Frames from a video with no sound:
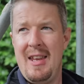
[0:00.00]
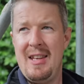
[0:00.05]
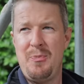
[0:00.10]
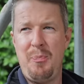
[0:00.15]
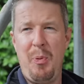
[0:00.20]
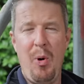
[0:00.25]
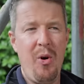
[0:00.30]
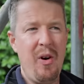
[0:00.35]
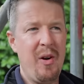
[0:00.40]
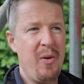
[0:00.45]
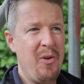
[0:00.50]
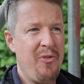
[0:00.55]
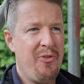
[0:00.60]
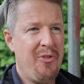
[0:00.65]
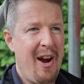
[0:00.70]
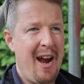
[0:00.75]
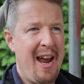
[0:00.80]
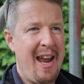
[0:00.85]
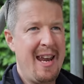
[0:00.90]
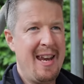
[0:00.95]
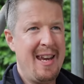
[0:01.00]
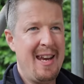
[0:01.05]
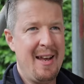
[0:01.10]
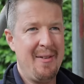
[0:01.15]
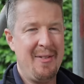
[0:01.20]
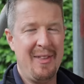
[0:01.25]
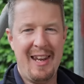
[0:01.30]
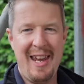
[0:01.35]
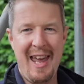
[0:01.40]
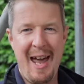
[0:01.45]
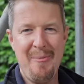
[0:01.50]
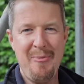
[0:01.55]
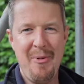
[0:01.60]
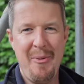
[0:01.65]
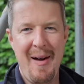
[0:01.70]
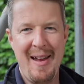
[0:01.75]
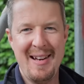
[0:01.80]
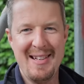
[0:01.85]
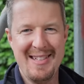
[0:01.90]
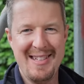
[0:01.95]
It's pouring with rain and the
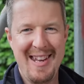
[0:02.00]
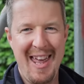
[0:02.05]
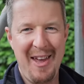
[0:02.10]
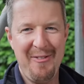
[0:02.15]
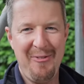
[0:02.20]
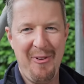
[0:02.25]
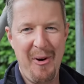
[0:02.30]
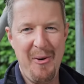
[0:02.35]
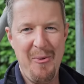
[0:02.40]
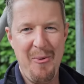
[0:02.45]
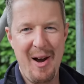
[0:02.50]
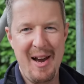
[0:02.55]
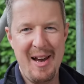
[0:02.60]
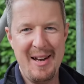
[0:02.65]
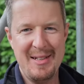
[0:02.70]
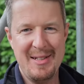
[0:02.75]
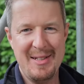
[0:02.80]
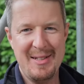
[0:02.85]
cameraman's getting very wet,